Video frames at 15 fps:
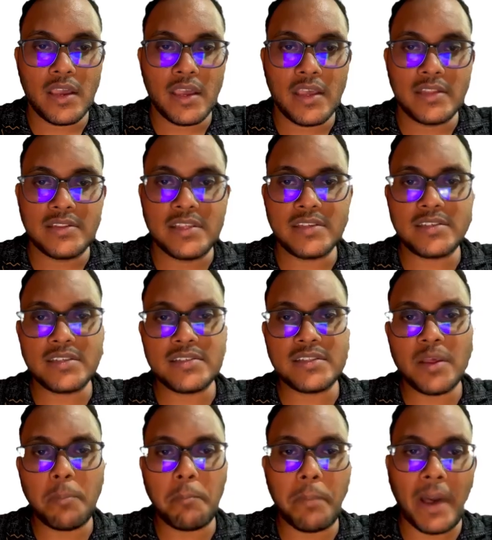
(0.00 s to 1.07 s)
this is
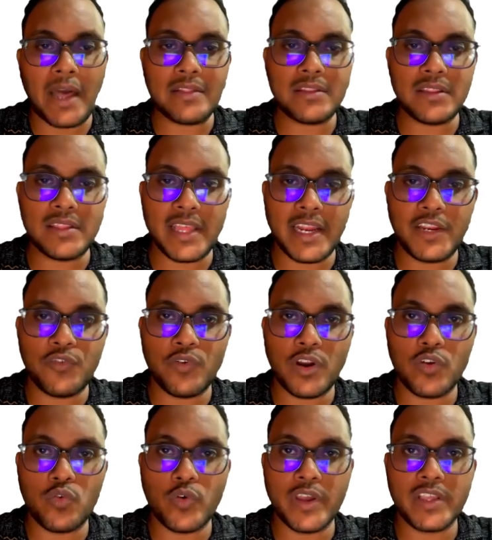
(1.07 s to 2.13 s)
the path that you are
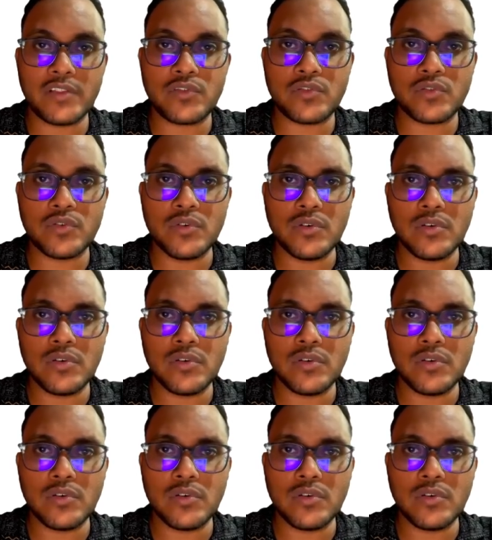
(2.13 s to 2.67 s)
going through.